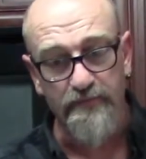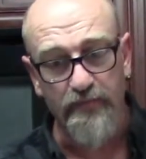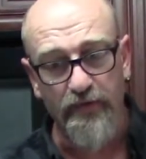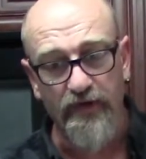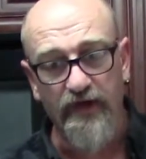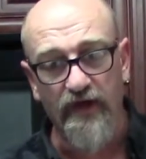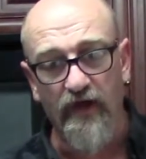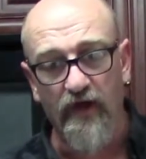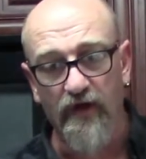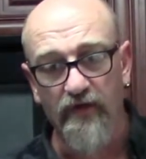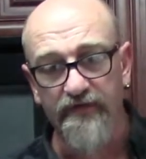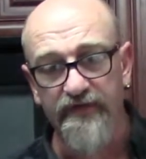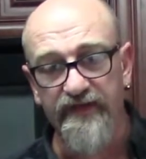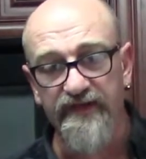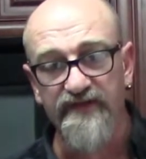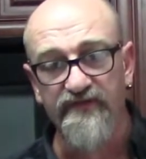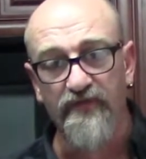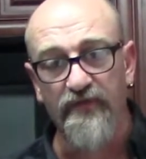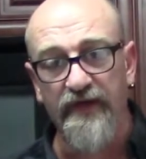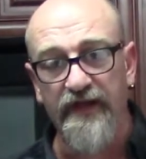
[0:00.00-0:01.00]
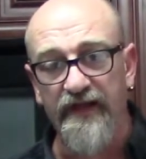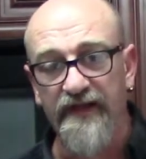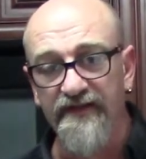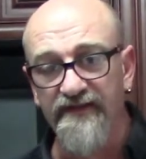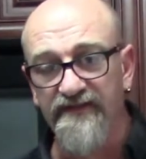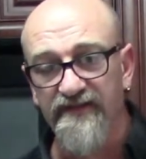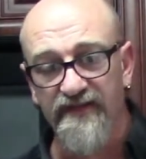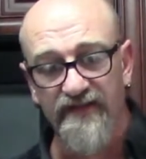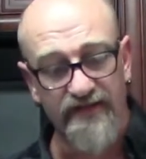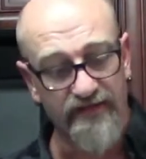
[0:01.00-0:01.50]
putting all these
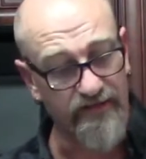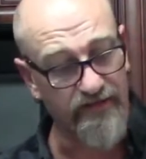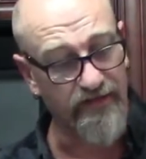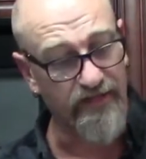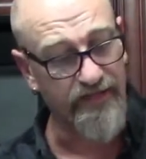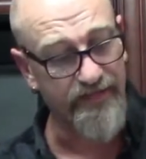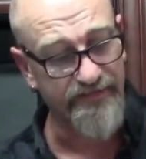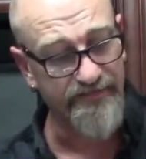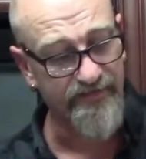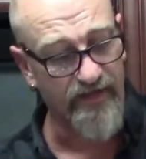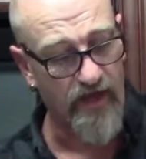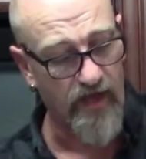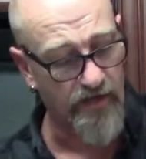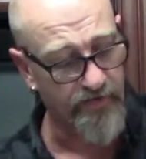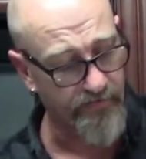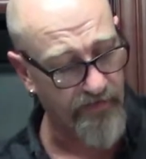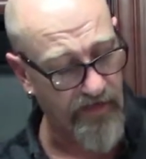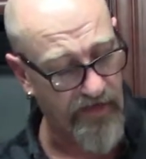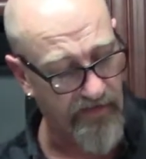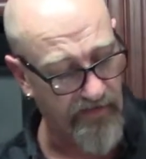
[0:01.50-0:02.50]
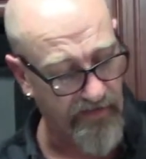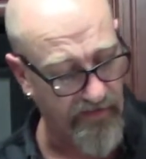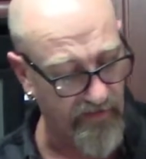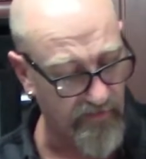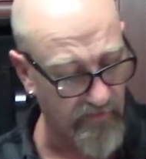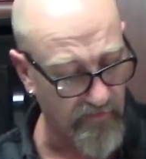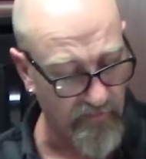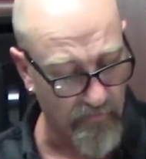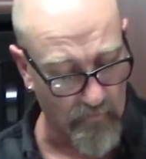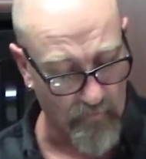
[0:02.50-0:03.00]
rings and lids on, and
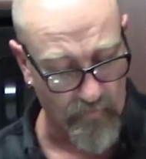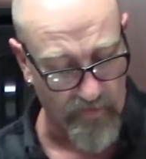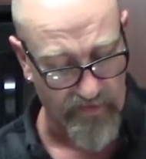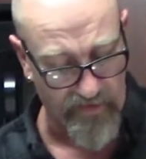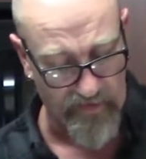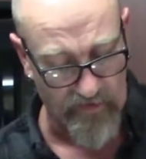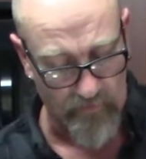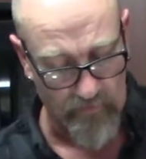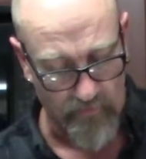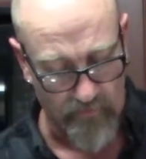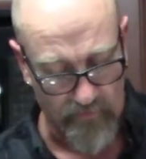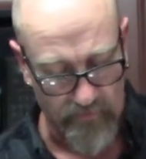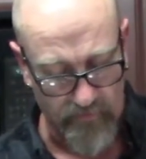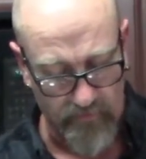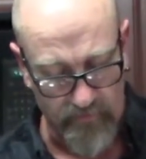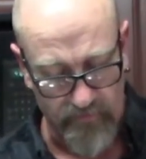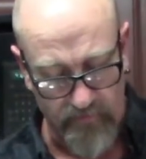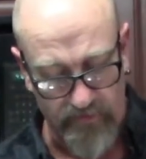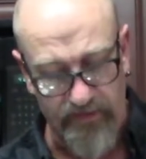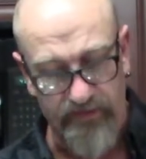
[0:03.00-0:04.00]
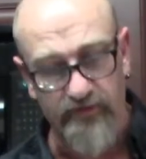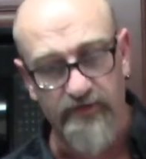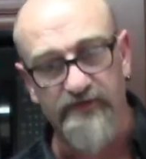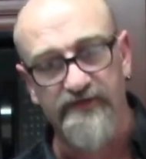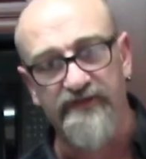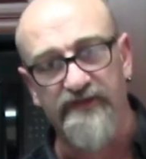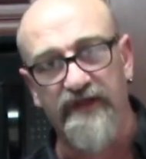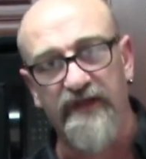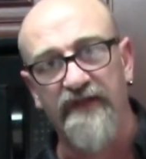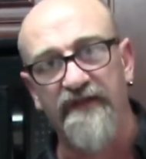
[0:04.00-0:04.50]
then we will let you
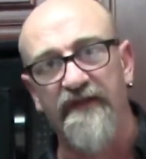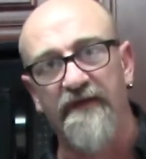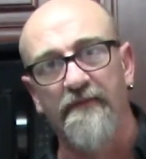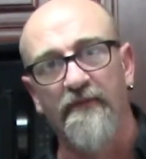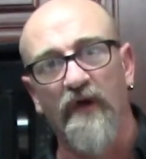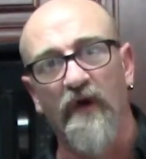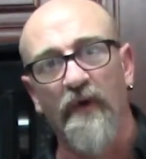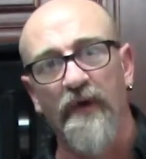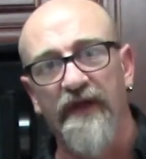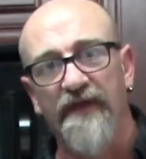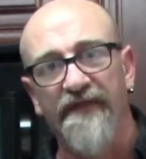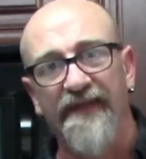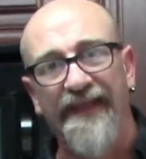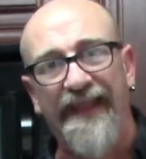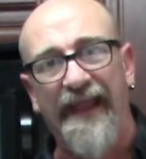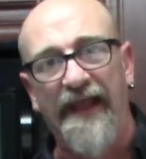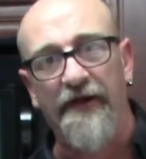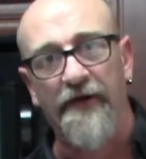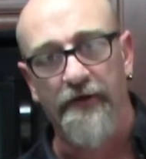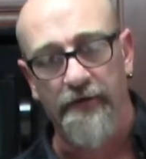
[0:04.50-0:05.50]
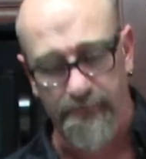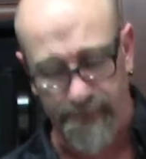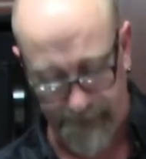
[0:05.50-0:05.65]
see them go in the canner.